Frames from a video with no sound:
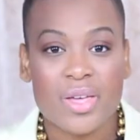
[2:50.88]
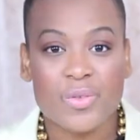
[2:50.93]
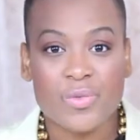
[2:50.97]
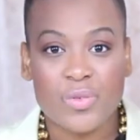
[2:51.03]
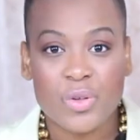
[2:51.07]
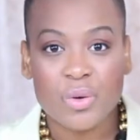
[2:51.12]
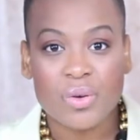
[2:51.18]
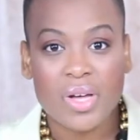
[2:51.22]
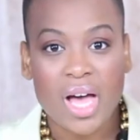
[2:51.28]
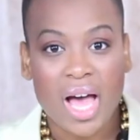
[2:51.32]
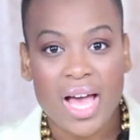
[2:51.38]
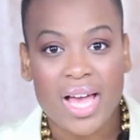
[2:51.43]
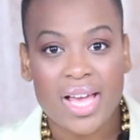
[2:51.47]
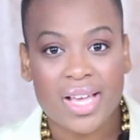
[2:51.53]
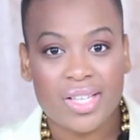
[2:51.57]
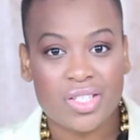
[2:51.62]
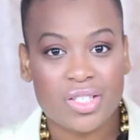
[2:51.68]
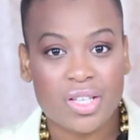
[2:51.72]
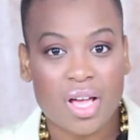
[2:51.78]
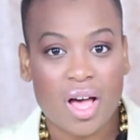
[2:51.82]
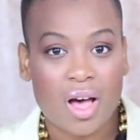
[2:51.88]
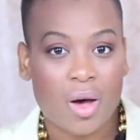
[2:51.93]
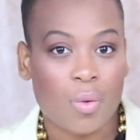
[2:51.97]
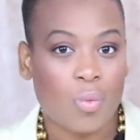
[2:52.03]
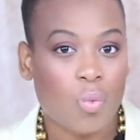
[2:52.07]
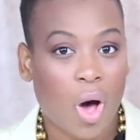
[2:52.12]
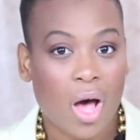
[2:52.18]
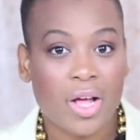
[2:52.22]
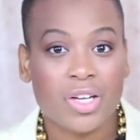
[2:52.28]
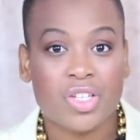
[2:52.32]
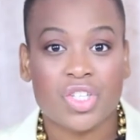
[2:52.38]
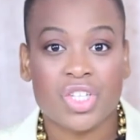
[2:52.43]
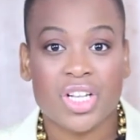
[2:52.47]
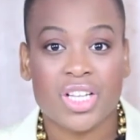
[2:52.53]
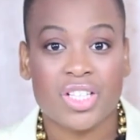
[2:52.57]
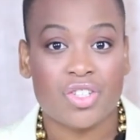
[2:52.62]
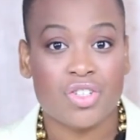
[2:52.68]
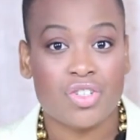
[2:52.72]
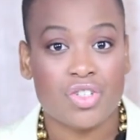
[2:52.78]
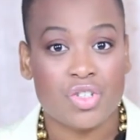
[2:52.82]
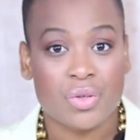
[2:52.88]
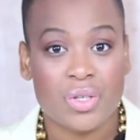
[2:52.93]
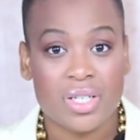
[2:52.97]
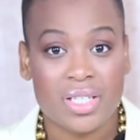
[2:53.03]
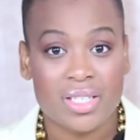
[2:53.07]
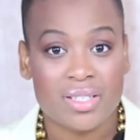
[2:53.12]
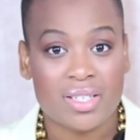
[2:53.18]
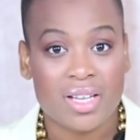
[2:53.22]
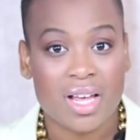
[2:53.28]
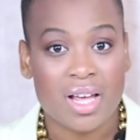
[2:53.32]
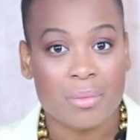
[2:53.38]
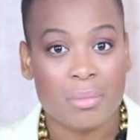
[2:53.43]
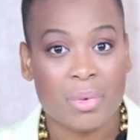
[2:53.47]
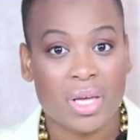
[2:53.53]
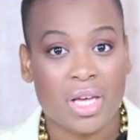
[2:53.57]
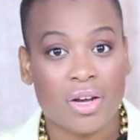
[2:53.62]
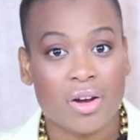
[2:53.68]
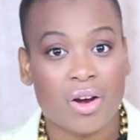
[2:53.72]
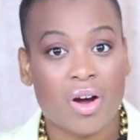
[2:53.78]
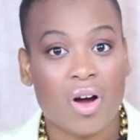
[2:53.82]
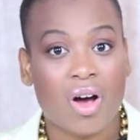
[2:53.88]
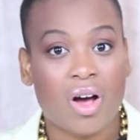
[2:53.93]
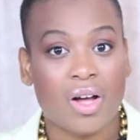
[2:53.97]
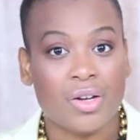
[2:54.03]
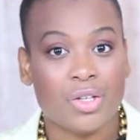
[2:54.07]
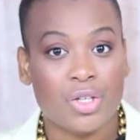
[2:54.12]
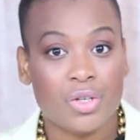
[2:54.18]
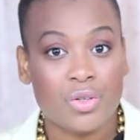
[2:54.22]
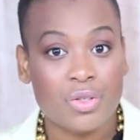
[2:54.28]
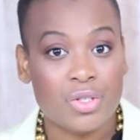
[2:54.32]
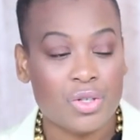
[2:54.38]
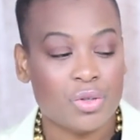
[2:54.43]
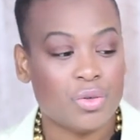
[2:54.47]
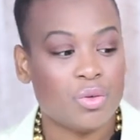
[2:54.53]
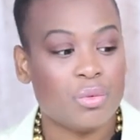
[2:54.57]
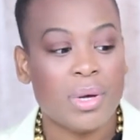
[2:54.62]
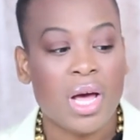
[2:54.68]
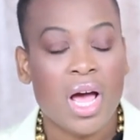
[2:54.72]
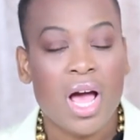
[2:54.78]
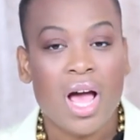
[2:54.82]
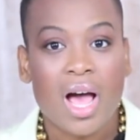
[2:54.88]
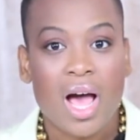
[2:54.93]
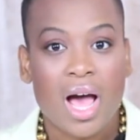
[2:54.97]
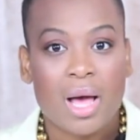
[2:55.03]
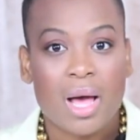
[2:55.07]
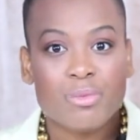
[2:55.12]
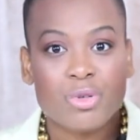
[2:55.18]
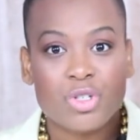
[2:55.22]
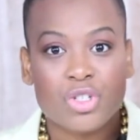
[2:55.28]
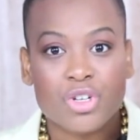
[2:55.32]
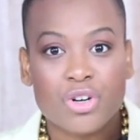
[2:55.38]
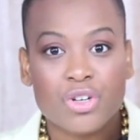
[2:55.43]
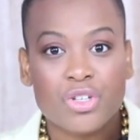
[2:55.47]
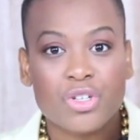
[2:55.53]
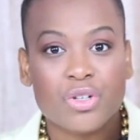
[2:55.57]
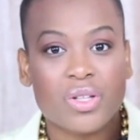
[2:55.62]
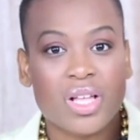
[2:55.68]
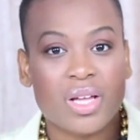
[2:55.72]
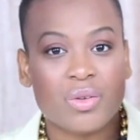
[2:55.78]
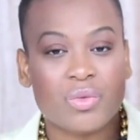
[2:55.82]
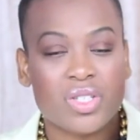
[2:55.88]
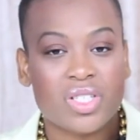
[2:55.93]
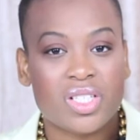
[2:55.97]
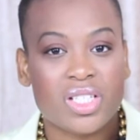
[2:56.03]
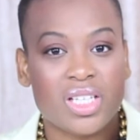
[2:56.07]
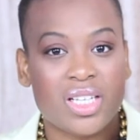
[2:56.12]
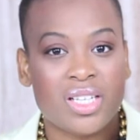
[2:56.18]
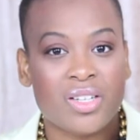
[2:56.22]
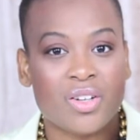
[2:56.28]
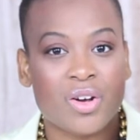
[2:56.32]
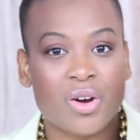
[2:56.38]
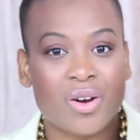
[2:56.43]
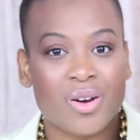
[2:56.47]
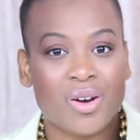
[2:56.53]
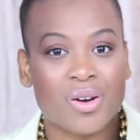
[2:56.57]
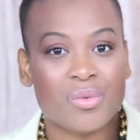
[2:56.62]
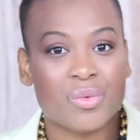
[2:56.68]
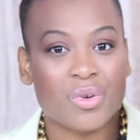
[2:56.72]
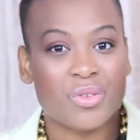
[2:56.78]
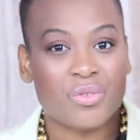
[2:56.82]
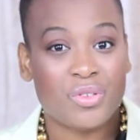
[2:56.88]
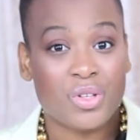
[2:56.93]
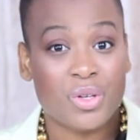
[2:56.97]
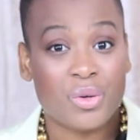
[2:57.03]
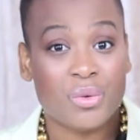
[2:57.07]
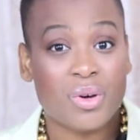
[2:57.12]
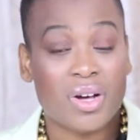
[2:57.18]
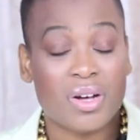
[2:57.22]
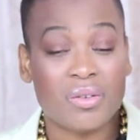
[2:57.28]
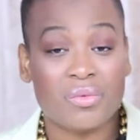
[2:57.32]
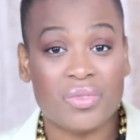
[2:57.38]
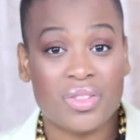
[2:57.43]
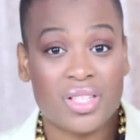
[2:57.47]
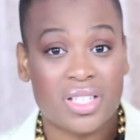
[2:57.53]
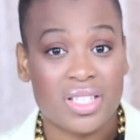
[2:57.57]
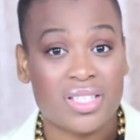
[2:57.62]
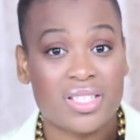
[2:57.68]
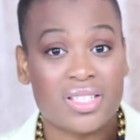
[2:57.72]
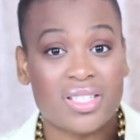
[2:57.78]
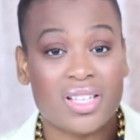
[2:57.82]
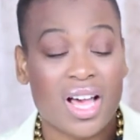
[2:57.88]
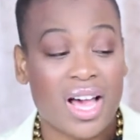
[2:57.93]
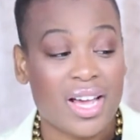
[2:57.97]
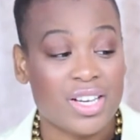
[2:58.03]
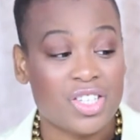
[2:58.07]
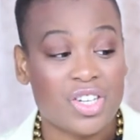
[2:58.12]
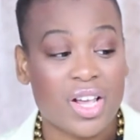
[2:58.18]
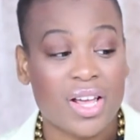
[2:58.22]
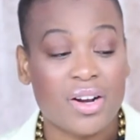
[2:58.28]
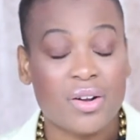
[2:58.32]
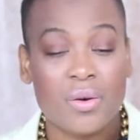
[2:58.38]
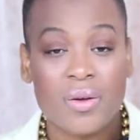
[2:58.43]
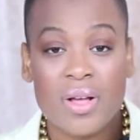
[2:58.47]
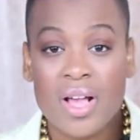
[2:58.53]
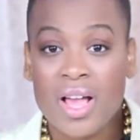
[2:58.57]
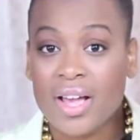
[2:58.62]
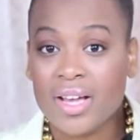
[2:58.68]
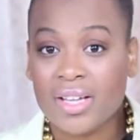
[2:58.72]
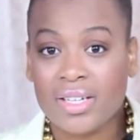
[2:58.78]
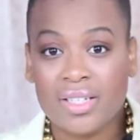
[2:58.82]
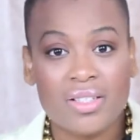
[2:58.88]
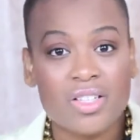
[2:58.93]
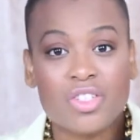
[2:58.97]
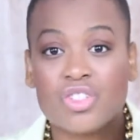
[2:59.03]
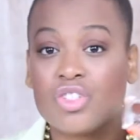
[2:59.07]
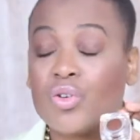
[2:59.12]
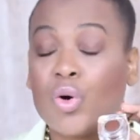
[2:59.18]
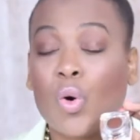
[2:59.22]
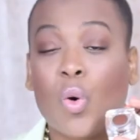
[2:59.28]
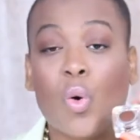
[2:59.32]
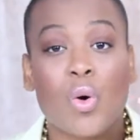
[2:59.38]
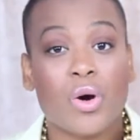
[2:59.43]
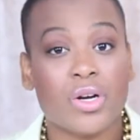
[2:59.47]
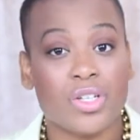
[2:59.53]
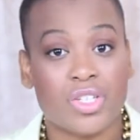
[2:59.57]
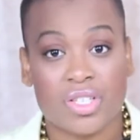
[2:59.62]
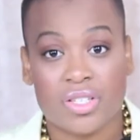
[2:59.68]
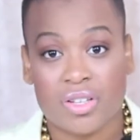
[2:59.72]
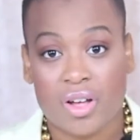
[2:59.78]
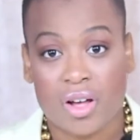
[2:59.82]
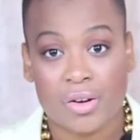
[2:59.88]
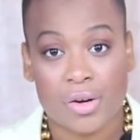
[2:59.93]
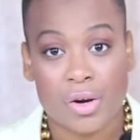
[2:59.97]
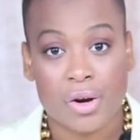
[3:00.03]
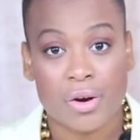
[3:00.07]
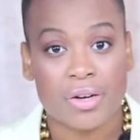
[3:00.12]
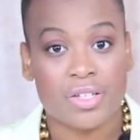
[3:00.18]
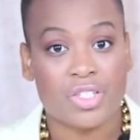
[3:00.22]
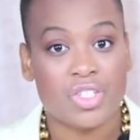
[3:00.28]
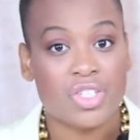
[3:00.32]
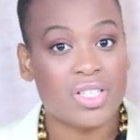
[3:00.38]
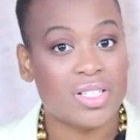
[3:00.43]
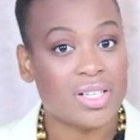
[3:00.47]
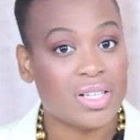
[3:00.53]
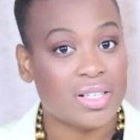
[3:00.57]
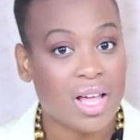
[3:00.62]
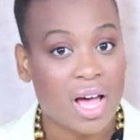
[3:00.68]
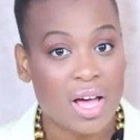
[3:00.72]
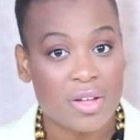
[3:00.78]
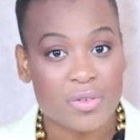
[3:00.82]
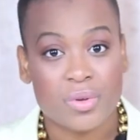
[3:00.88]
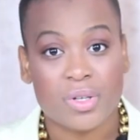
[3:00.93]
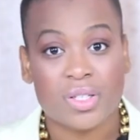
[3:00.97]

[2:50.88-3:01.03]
If you guys uh, watch It's Judy's Time here on YouTube, I'm sure you'll have seen her review of this eyeshadow and it looks gorgeous on her and she's a lot